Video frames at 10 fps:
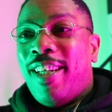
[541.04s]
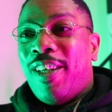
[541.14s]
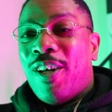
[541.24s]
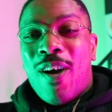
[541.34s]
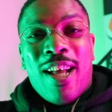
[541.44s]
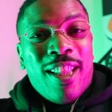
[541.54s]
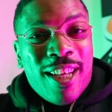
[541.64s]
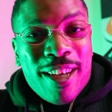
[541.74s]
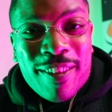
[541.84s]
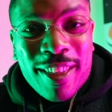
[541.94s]
You know, I
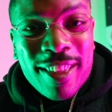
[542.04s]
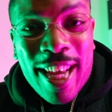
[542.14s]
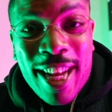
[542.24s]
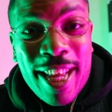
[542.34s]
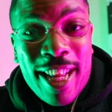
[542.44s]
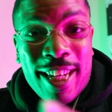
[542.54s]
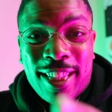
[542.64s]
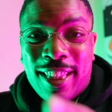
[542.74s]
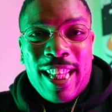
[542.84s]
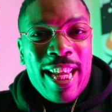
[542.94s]
love this. And
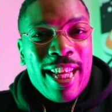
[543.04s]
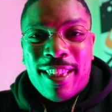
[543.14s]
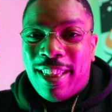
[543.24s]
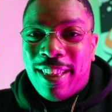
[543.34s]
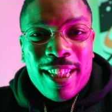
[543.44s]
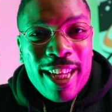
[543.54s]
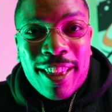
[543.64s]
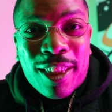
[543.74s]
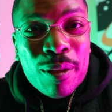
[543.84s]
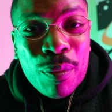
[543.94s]
this lens
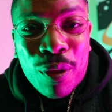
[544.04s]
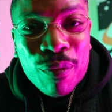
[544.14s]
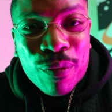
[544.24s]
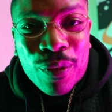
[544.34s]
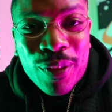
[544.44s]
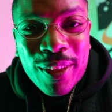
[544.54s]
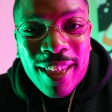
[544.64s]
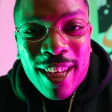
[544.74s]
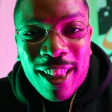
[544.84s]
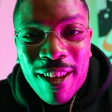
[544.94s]
is beautiful.
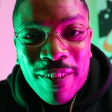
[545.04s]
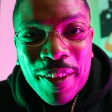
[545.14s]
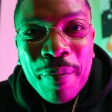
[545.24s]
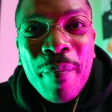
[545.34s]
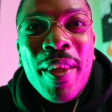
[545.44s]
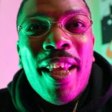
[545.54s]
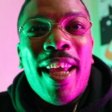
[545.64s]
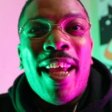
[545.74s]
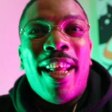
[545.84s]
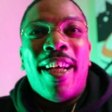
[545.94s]
I love it.
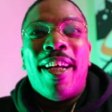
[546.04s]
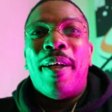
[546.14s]
And